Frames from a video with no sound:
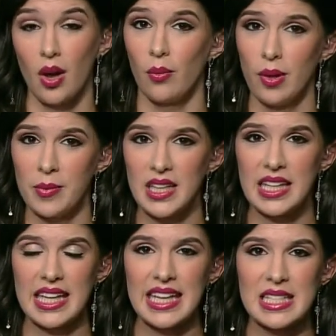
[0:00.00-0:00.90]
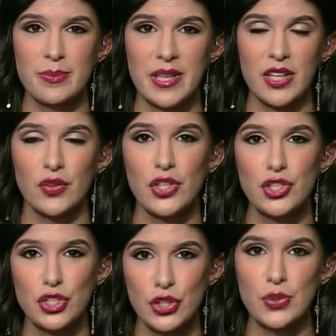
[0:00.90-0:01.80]
Well, Manila, it has been nearly
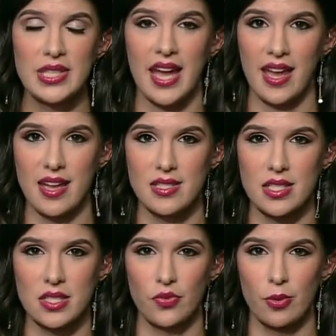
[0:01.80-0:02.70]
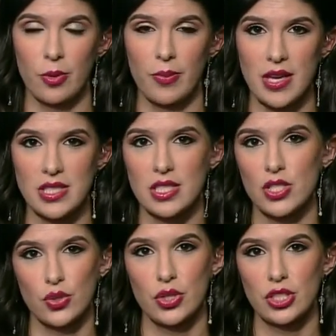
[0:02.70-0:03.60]
2 decades since former
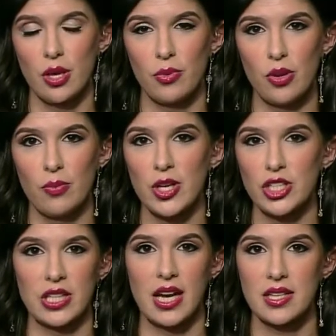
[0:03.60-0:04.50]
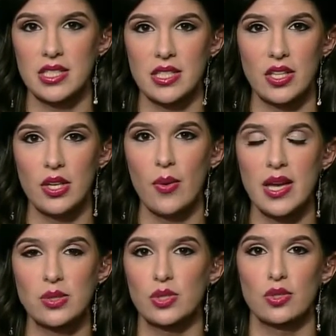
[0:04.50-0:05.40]
President George W. Bush announced that the
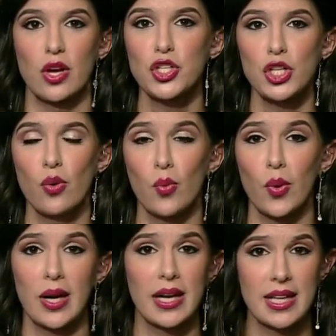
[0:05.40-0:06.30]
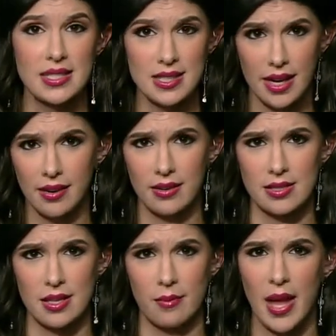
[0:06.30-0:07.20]
U.S. was launching a war against
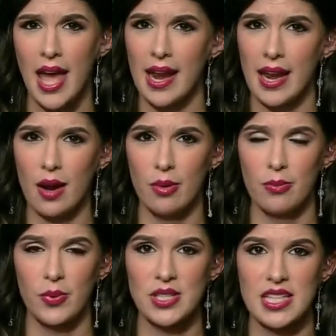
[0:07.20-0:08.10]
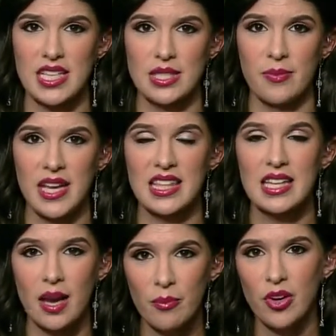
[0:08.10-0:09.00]
terrorism. Now reports estimate the
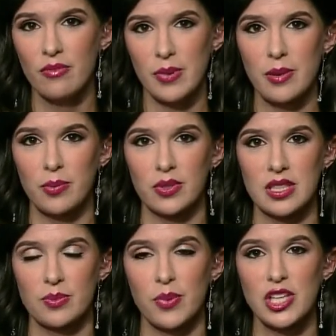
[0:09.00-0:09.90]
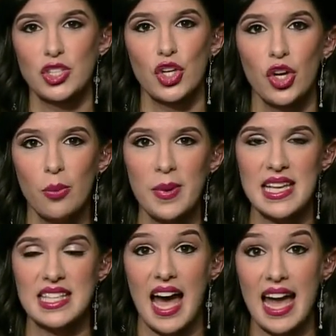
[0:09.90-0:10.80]
number of people displaced could be
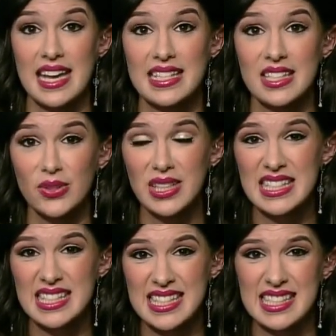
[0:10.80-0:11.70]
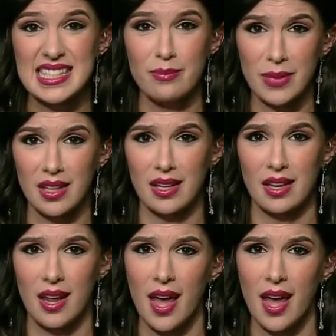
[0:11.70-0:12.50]
as high as nearly 60 million.